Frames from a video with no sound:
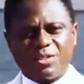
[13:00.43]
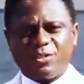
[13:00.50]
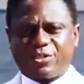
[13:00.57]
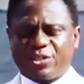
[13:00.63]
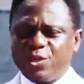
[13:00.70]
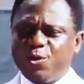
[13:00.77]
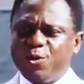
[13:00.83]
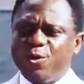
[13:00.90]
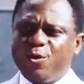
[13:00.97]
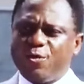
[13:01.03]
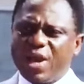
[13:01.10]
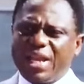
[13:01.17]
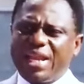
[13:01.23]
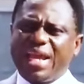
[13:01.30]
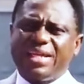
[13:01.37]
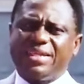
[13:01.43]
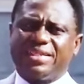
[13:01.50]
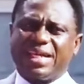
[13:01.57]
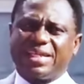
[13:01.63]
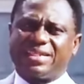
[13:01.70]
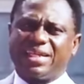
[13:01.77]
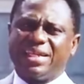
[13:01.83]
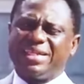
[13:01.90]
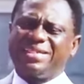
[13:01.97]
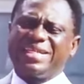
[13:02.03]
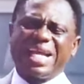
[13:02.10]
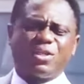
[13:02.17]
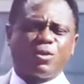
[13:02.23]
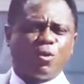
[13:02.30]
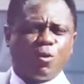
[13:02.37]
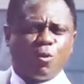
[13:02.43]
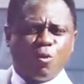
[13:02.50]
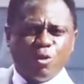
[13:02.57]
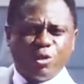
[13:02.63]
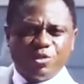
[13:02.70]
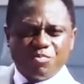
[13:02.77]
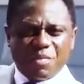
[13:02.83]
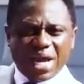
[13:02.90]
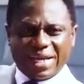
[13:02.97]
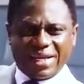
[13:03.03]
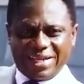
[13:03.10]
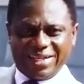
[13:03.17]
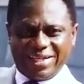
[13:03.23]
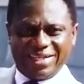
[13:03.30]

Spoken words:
see, you realize that that good man,